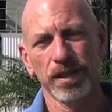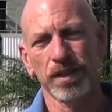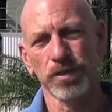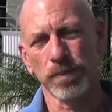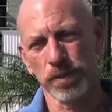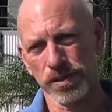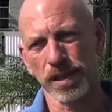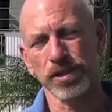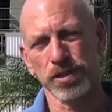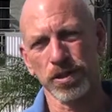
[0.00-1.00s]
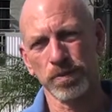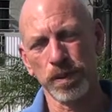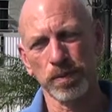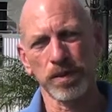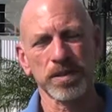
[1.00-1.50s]
there's a percentage of those
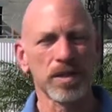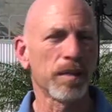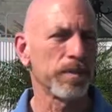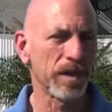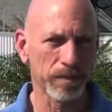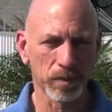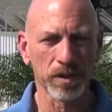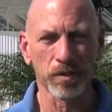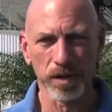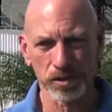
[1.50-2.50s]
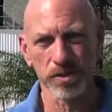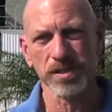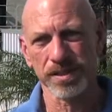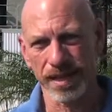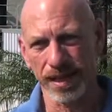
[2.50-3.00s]
people that stop in every one of the restaurants
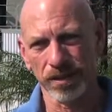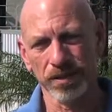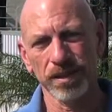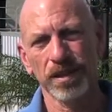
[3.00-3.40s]
in town.